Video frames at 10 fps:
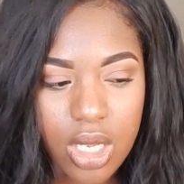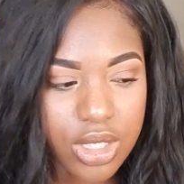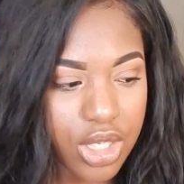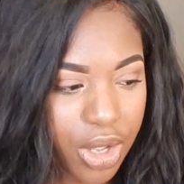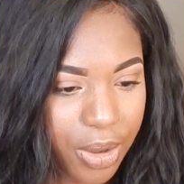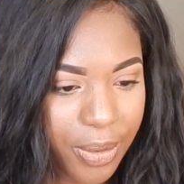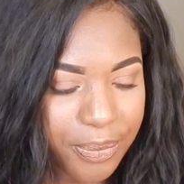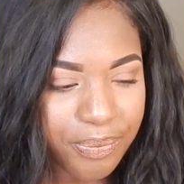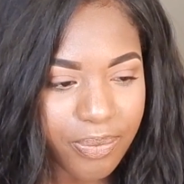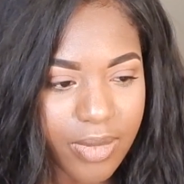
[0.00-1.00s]

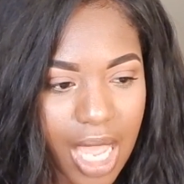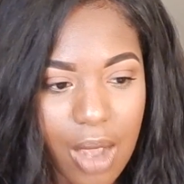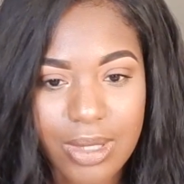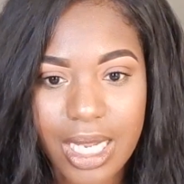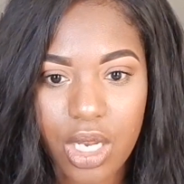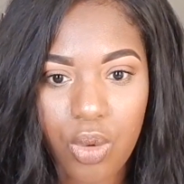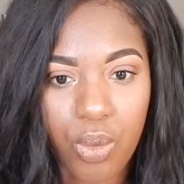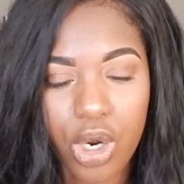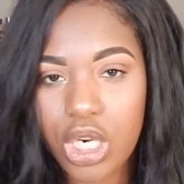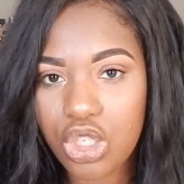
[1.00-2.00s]
So I was like,
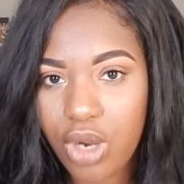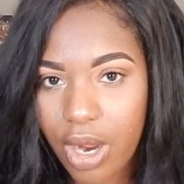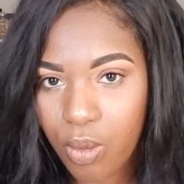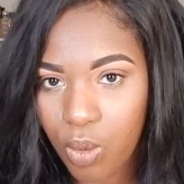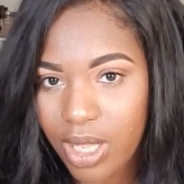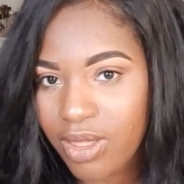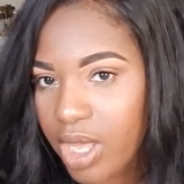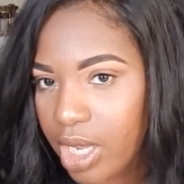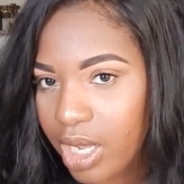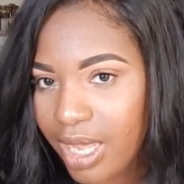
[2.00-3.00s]
we're going to try one
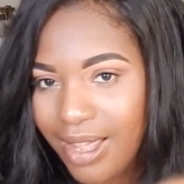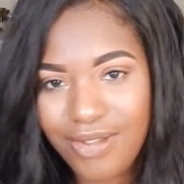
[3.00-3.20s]
thing.